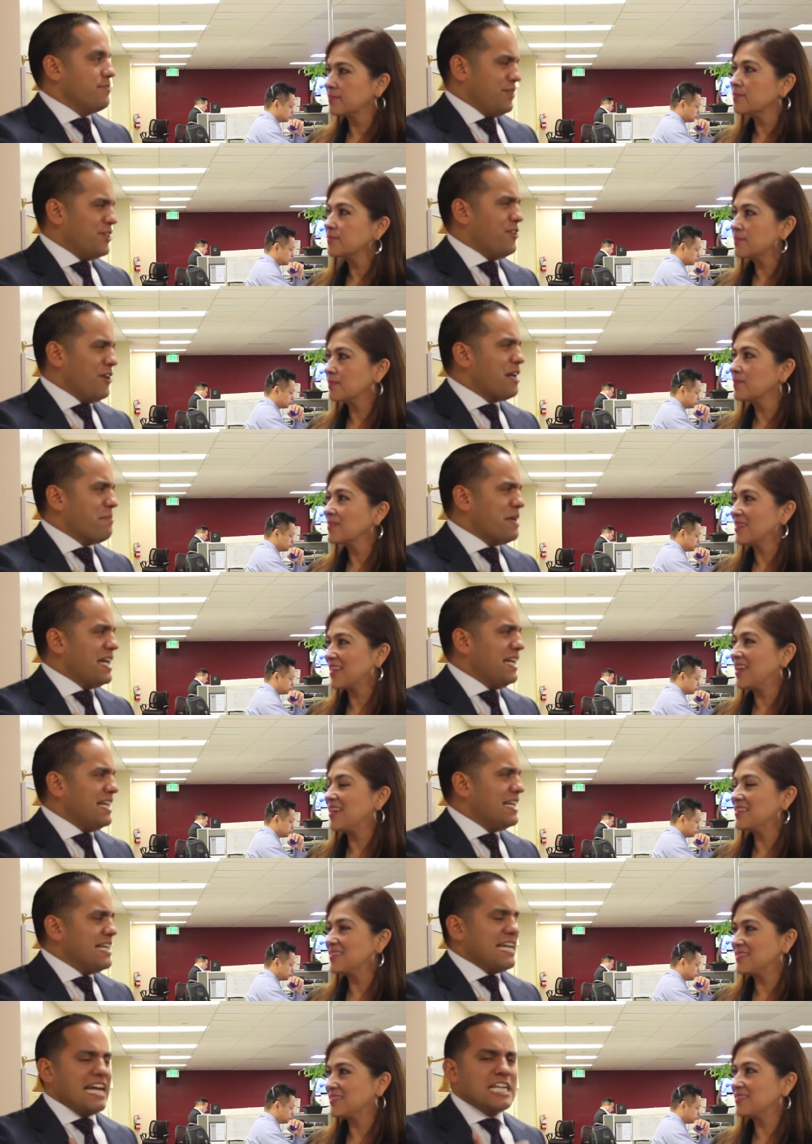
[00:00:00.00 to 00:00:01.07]
Speaker 1: You know what I mean?
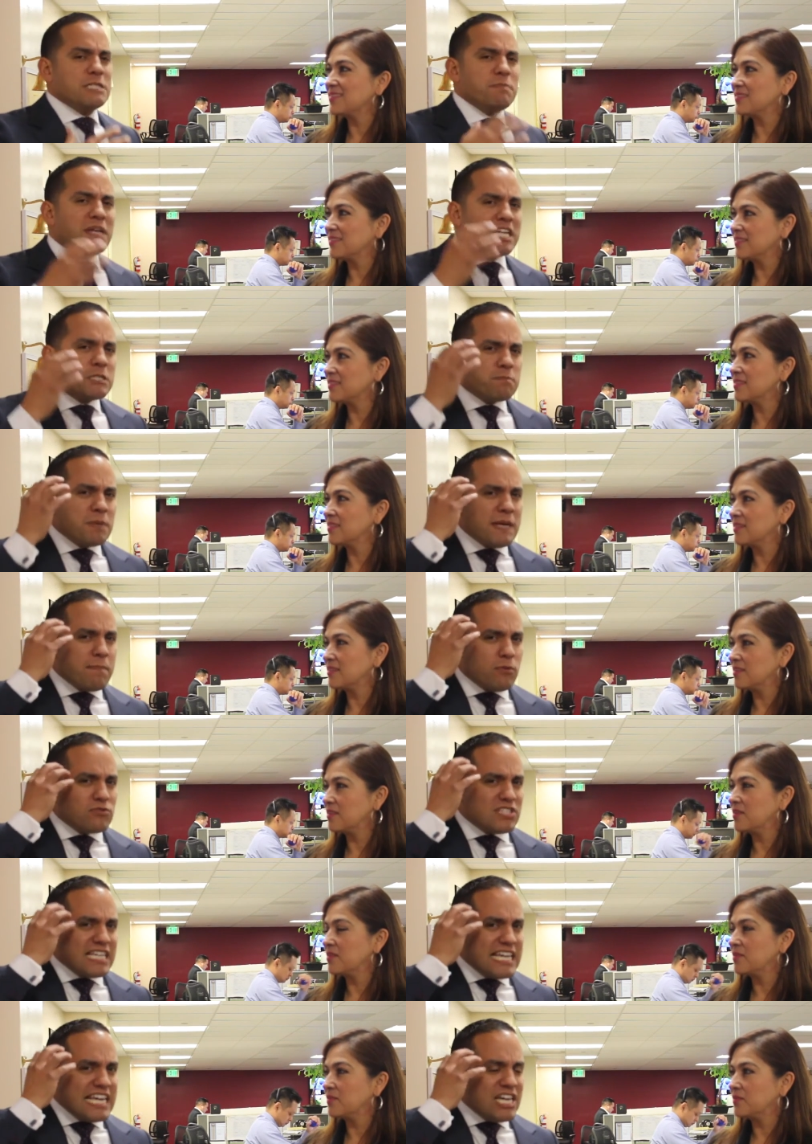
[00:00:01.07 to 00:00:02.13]
And it's because
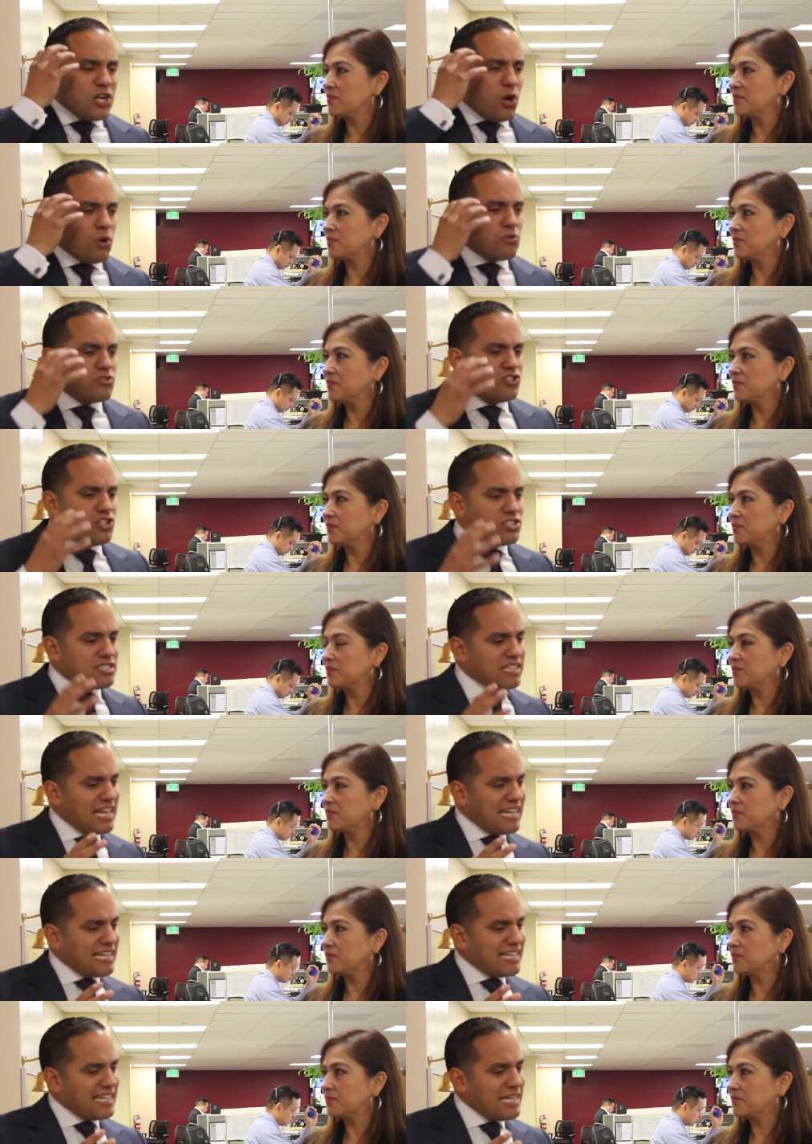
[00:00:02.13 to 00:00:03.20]
people's egos just
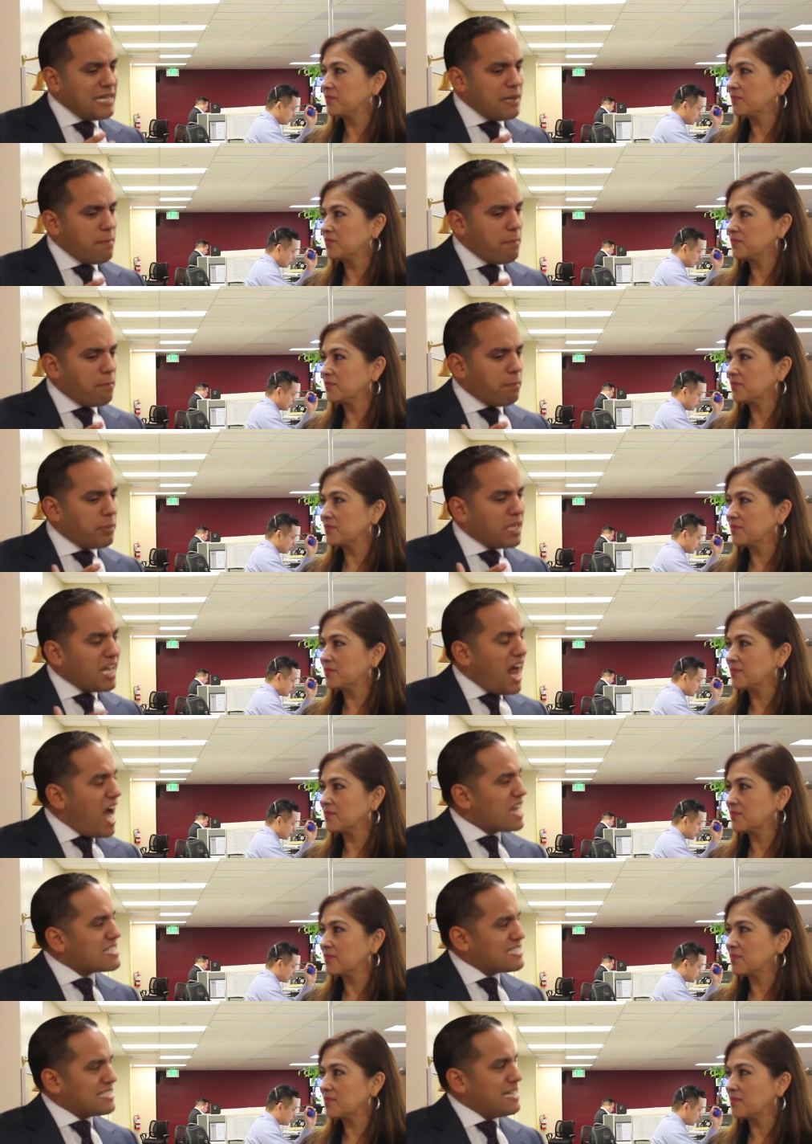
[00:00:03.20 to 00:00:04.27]
like
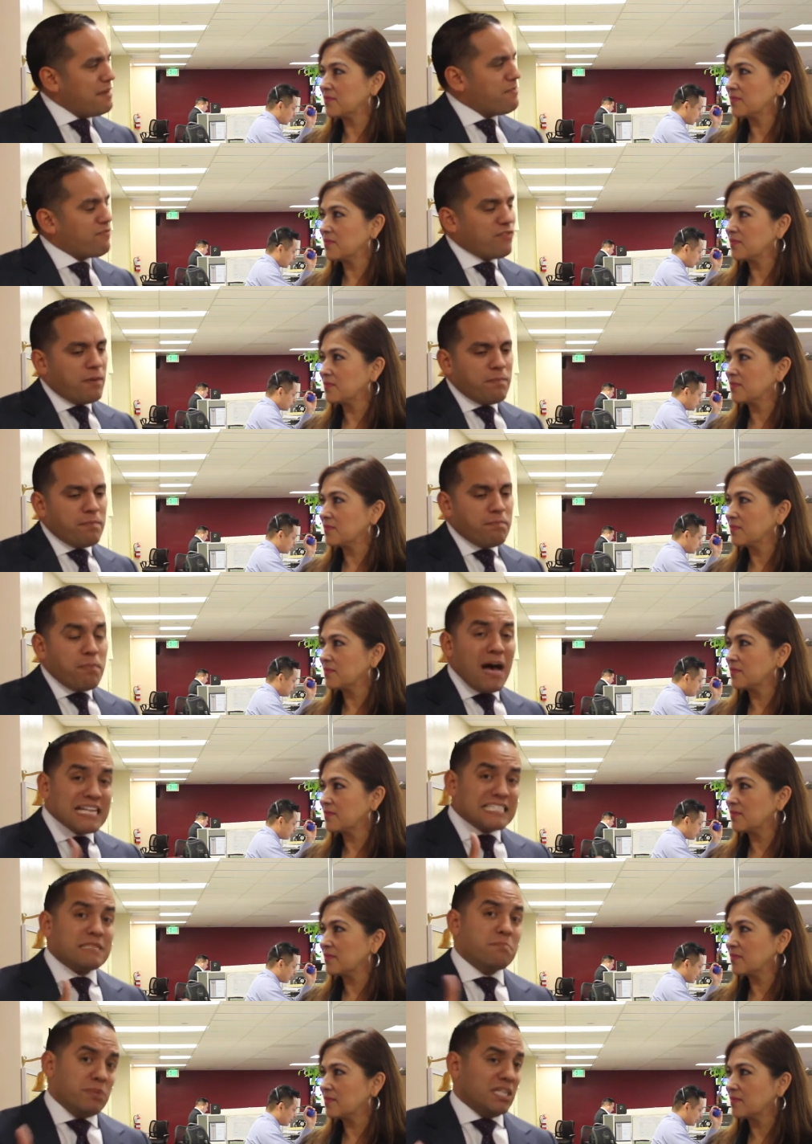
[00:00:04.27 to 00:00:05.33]
blocks them from
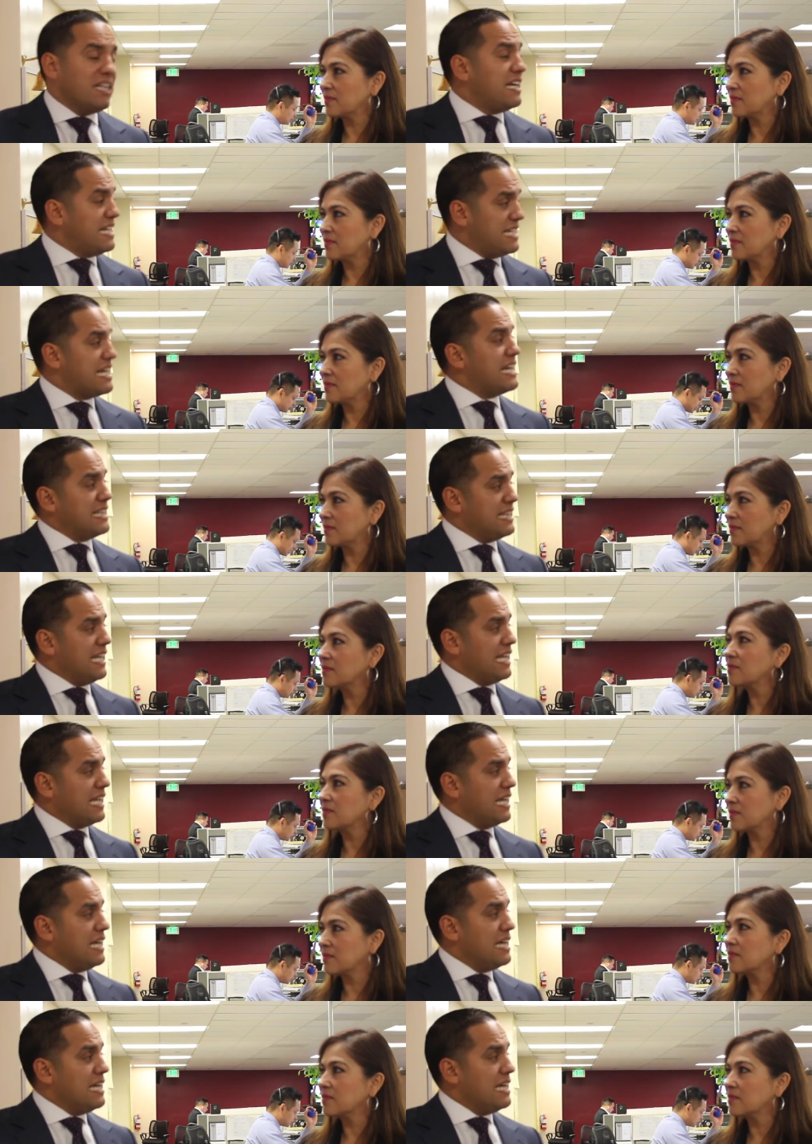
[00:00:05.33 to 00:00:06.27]
possibility, I think.